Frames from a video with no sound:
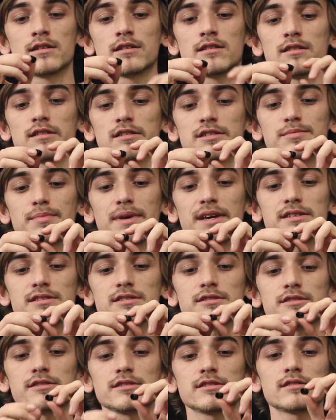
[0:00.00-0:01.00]
The
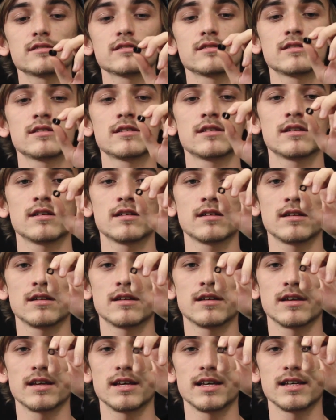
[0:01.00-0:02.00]
spacers
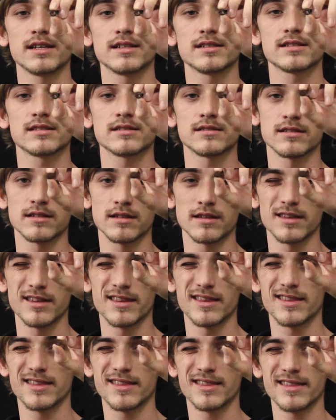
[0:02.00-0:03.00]
is
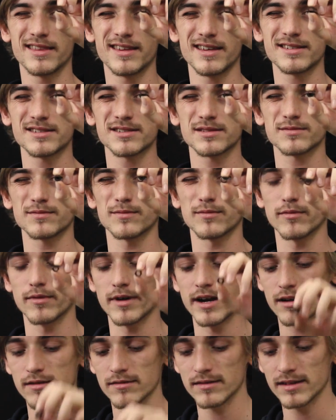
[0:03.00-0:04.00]
this round